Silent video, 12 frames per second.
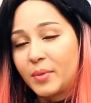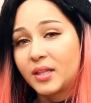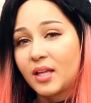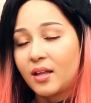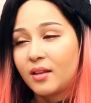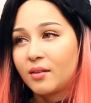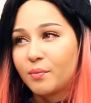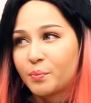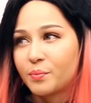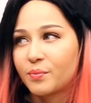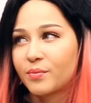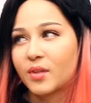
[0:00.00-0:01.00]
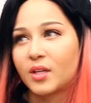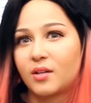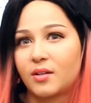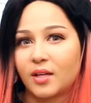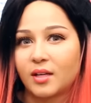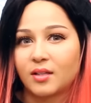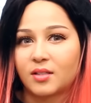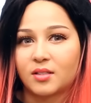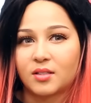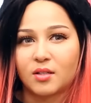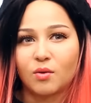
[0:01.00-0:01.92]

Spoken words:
But then, you know, in English,